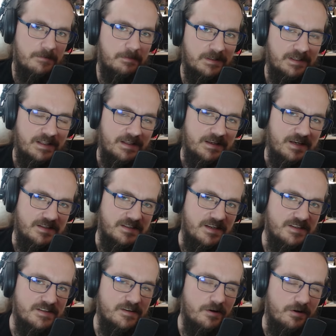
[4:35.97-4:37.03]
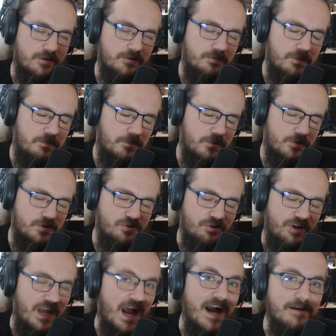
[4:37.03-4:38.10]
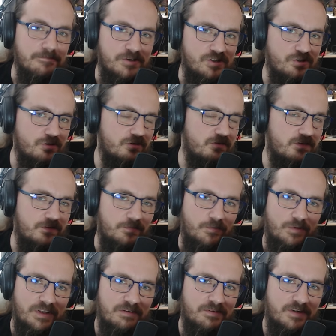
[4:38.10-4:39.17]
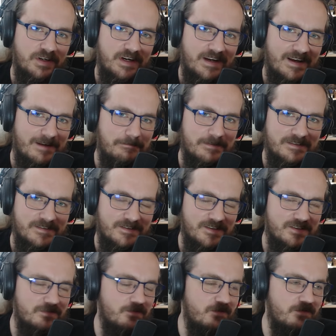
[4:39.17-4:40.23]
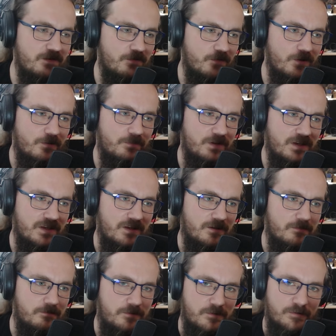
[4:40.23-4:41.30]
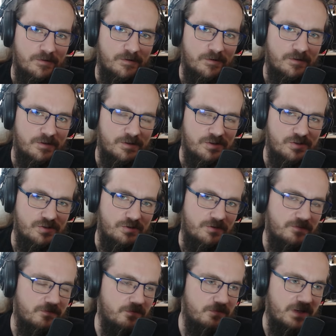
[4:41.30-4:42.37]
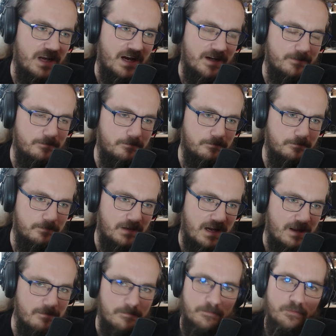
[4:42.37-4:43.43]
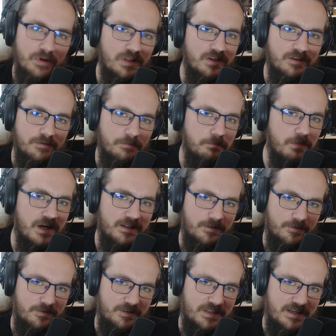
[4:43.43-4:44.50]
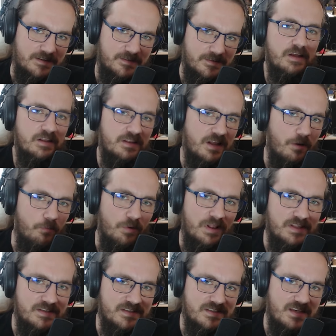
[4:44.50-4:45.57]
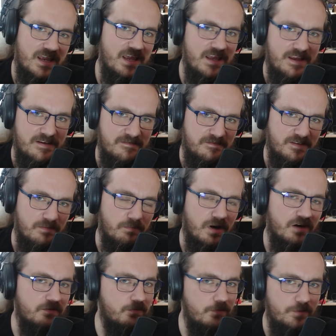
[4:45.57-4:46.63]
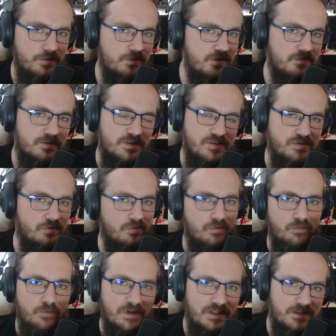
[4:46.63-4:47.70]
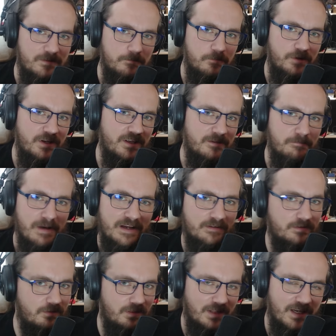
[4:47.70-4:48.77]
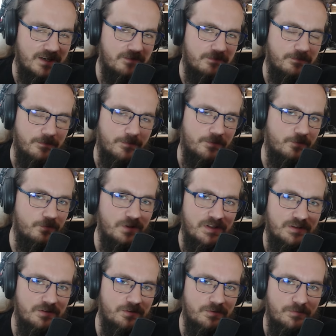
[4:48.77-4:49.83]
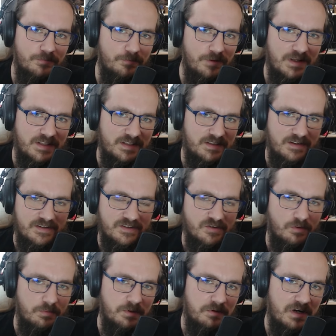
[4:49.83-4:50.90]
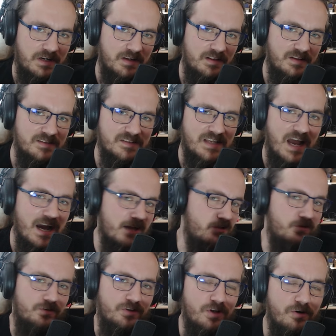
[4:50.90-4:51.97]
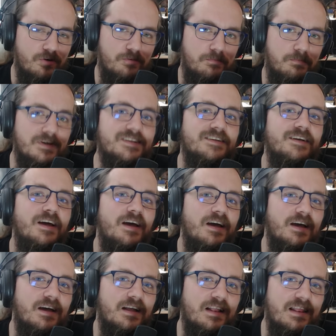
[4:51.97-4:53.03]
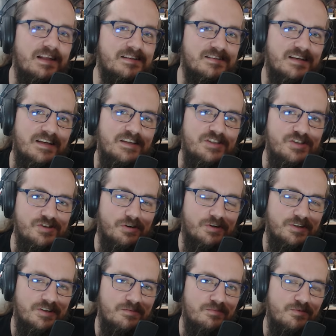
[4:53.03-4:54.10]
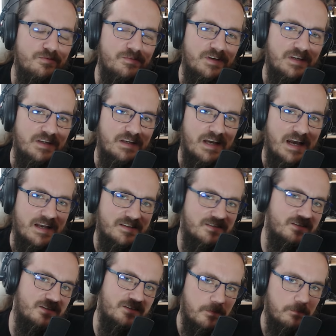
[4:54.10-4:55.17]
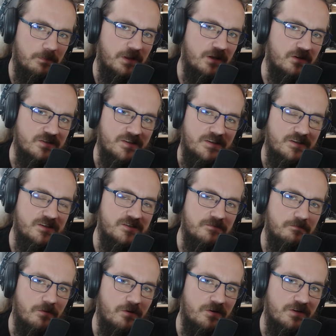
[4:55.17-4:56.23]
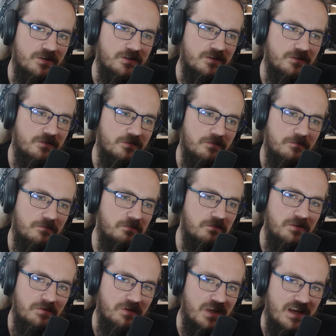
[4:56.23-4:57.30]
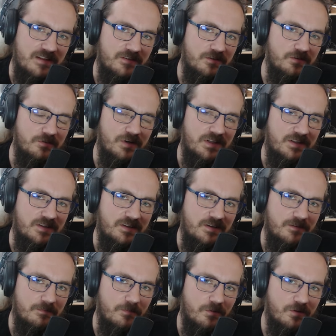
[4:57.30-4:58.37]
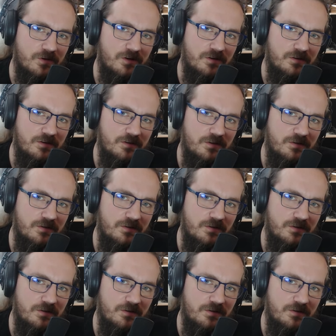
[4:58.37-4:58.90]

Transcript: Well, in any case, it's going to be pure joy. I'm sure that whatever happens, this movie will be pure joy for me. I'm willing to bet on that. Now, will it save the Marvel Universe, or will it bring it back to life, or will it do anything so miraculous? I don't know, but let's enjoy the movie as it is, because at this point you can't do anything more.